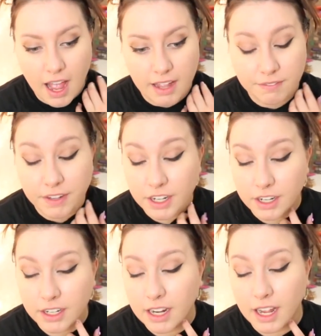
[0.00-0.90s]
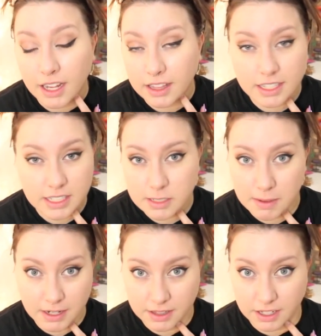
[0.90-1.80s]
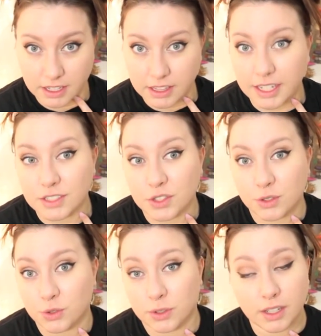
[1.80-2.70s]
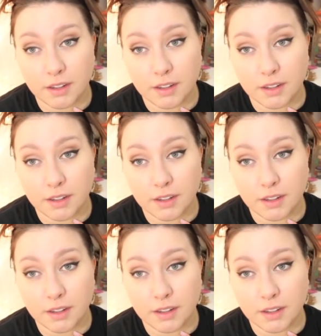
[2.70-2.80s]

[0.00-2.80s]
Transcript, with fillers: I figured this is better than nothing as usual.